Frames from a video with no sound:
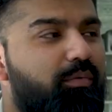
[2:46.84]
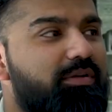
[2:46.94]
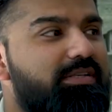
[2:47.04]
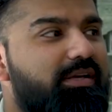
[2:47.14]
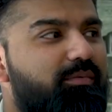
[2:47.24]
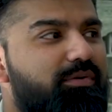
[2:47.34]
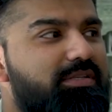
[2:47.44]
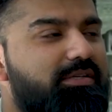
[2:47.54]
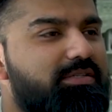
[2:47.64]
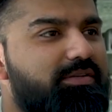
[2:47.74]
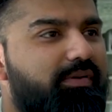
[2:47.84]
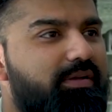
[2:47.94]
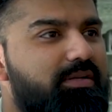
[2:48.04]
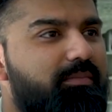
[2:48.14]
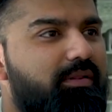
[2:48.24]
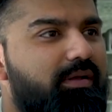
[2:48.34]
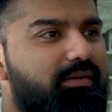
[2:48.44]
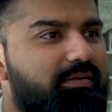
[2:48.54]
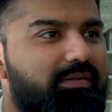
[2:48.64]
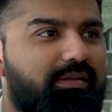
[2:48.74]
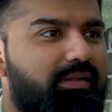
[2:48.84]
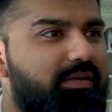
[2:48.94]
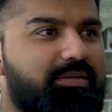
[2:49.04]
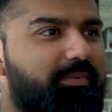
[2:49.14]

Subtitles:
Was there justification about that? That is a